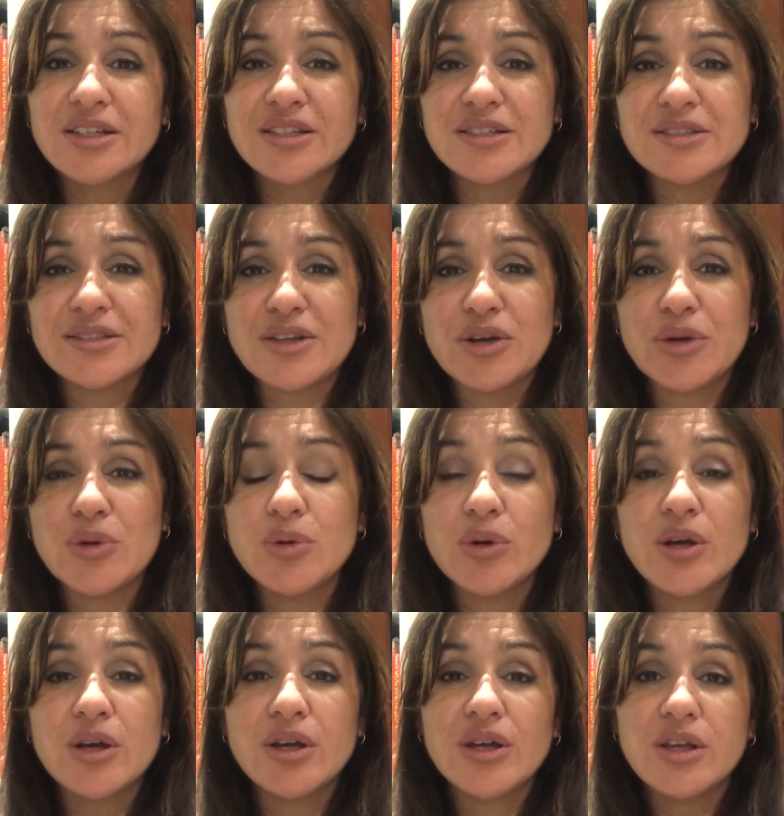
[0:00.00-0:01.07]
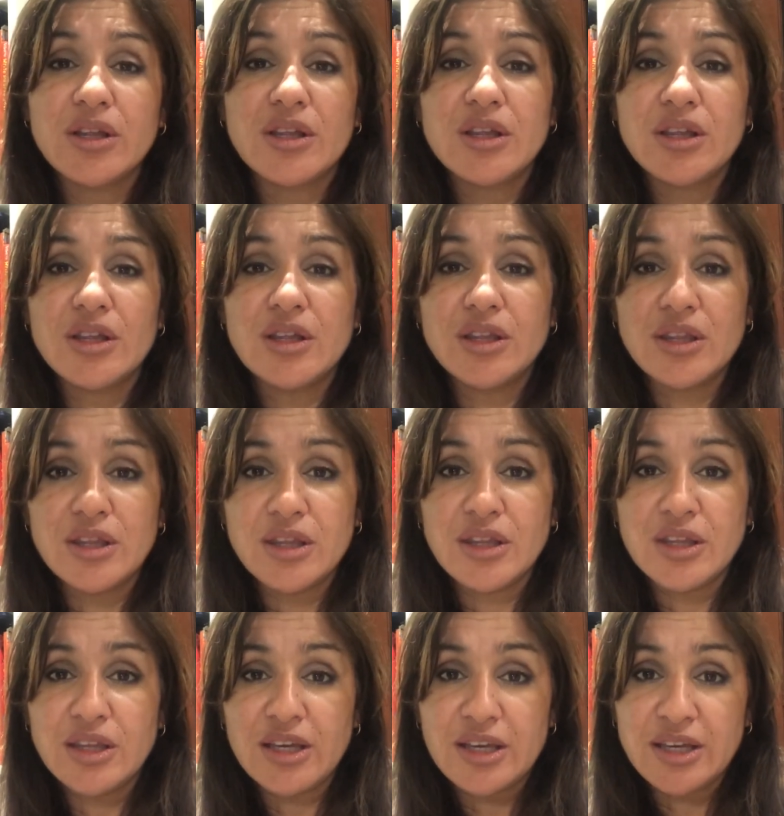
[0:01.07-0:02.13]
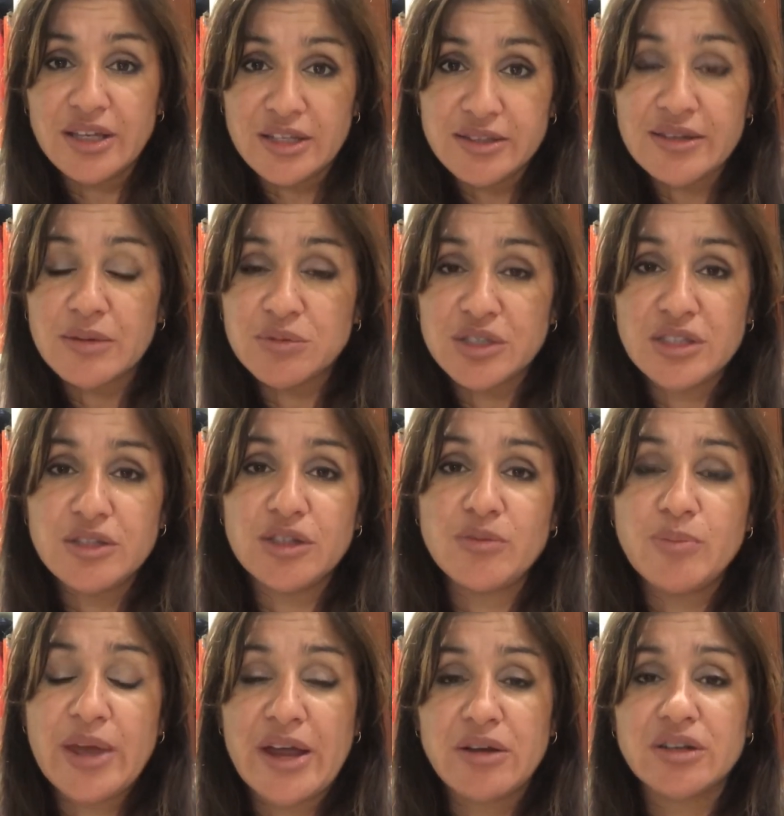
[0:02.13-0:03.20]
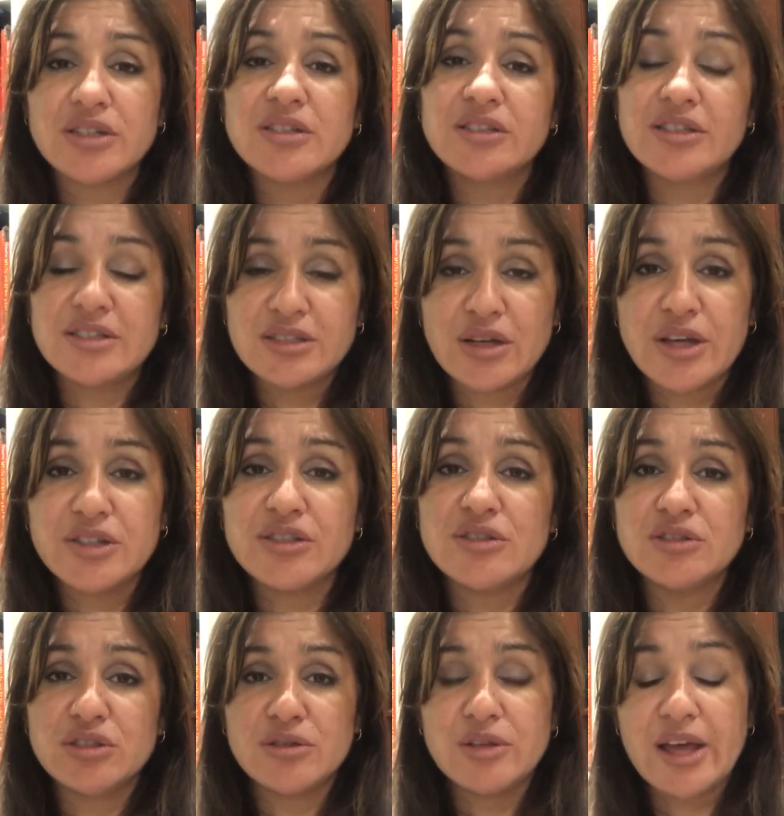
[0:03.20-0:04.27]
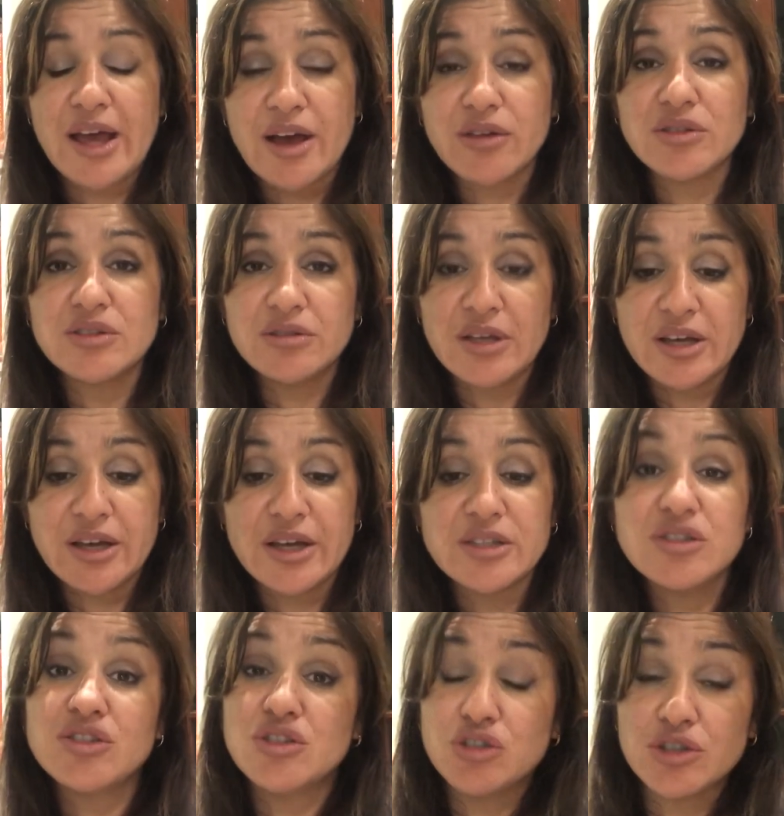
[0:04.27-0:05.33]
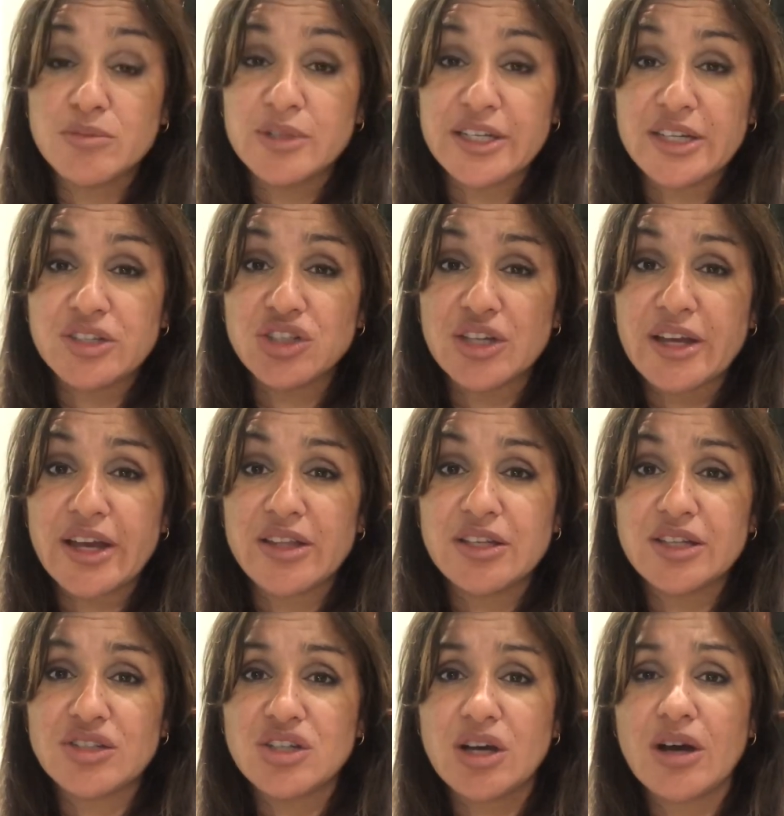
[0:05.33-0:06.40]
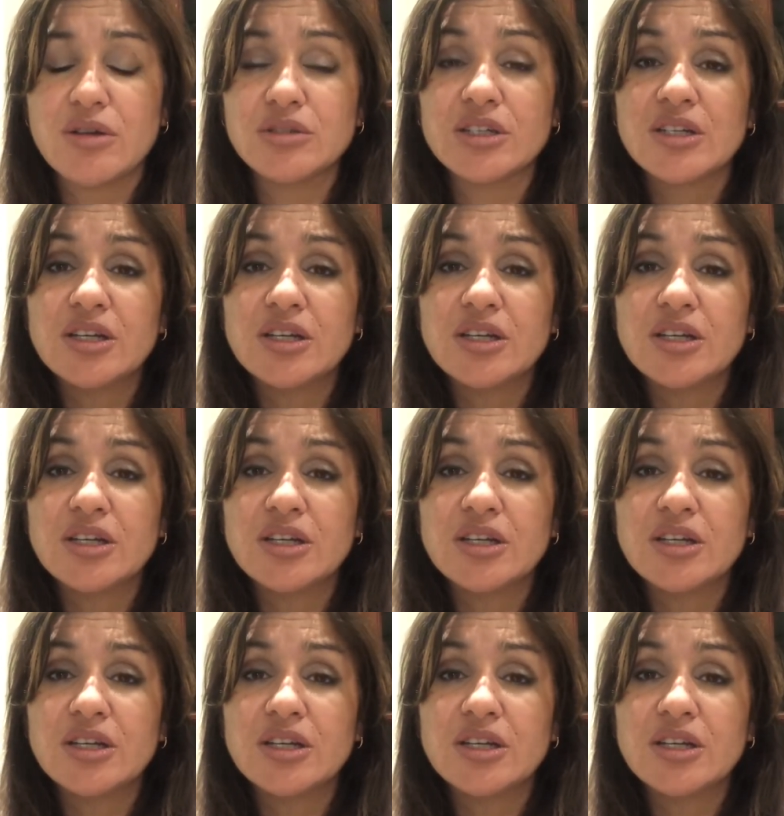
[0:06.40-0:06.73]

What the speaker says: So it is up to the parent to decide how to suitably educate their child,